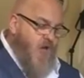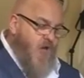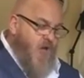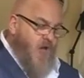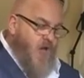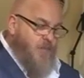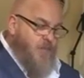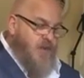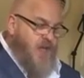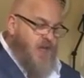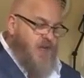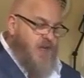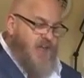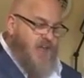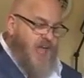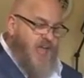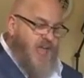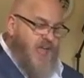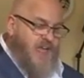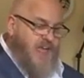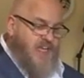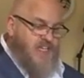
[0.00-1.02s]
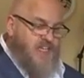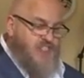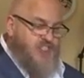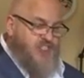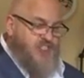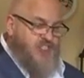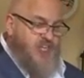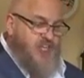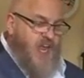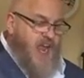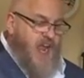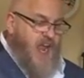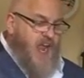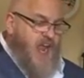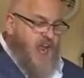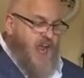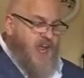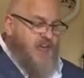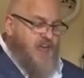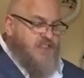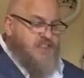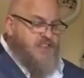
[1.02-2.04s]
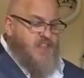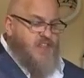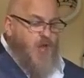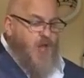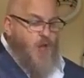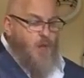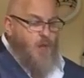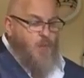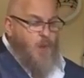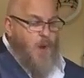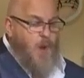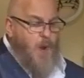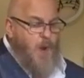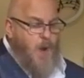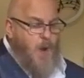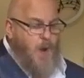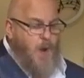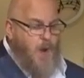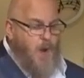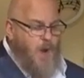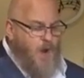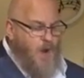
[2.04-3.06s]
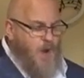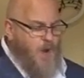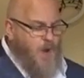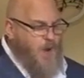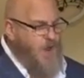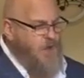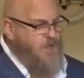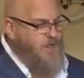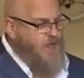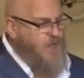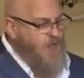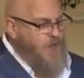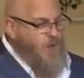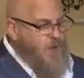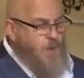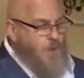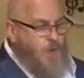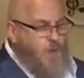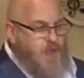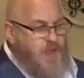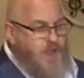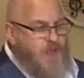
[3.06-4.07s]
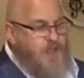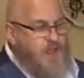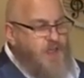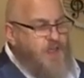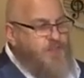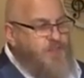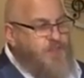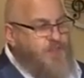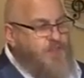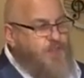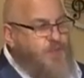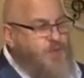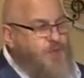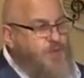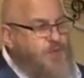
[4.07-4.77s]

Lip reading: but I can change the world with you.